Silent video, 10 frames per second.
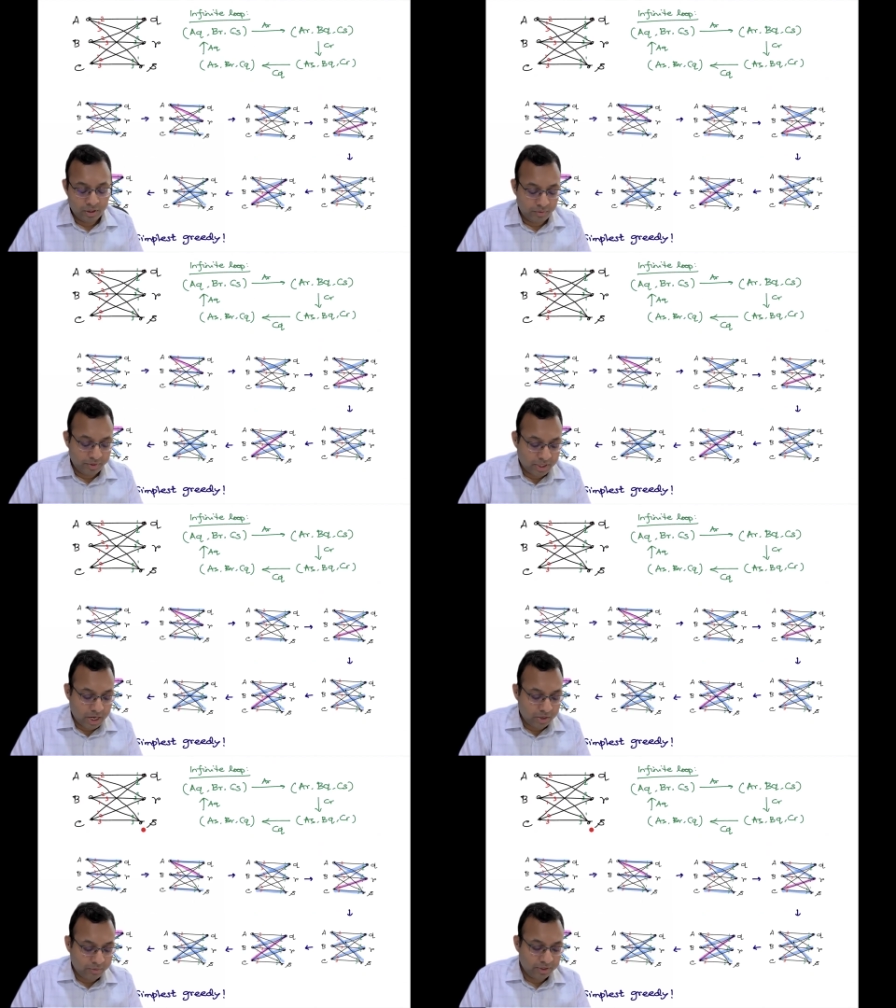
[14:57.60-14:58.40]
So we
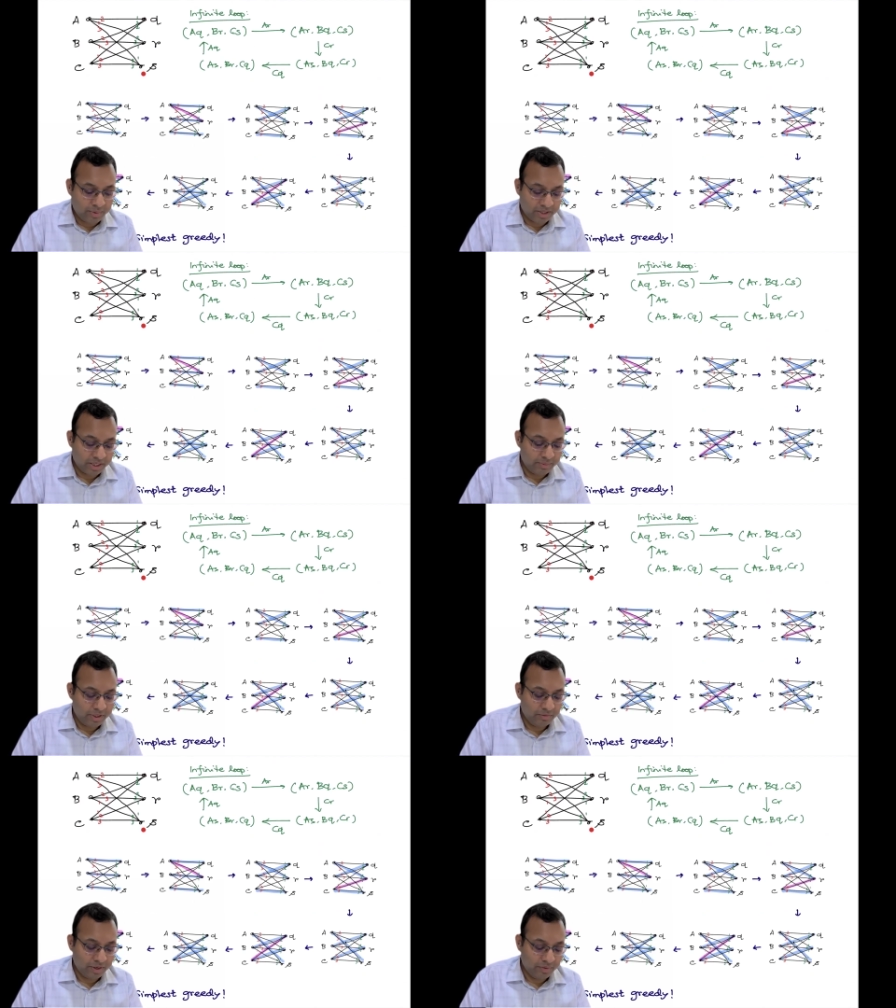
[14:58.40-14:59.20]
start with some
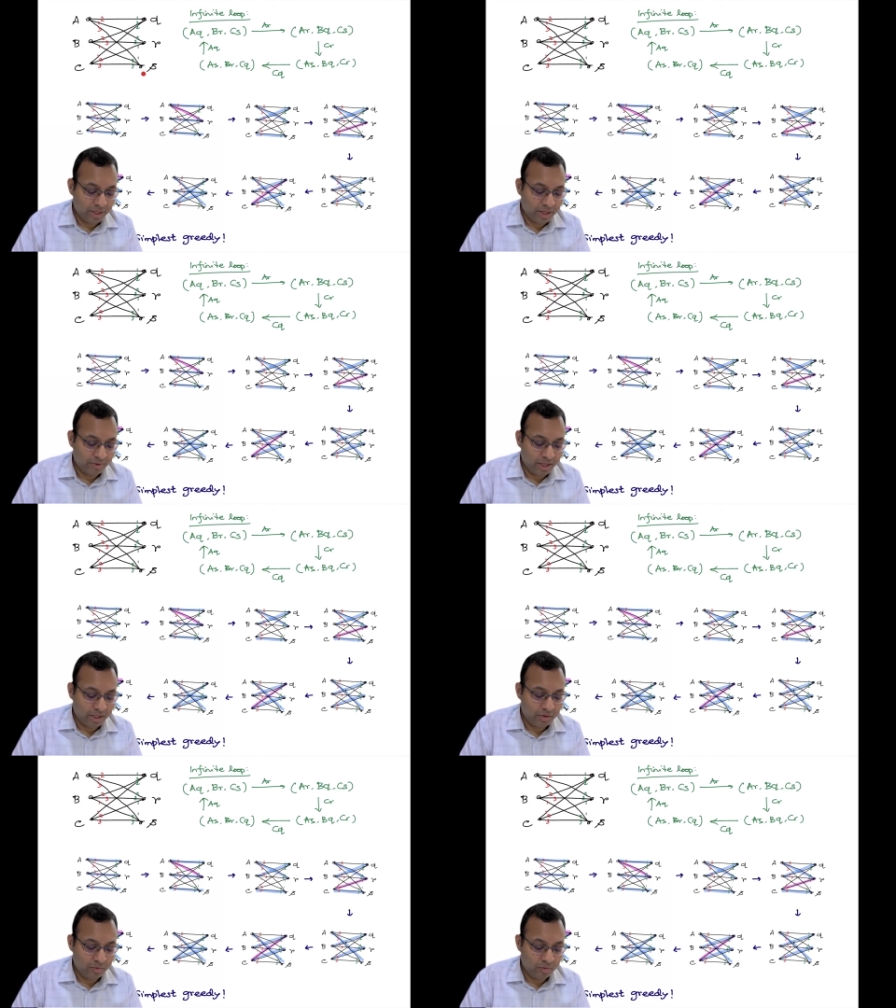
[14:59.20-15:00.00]
assignment where we have
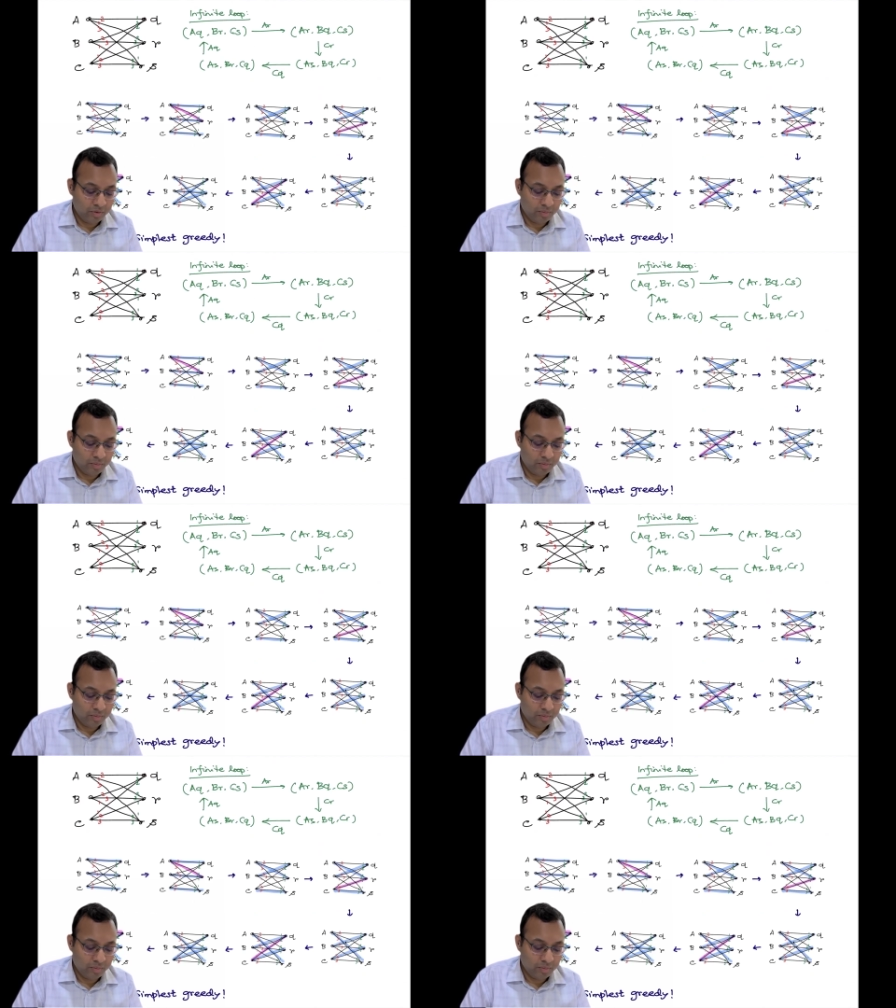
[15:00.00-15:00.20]
AQ,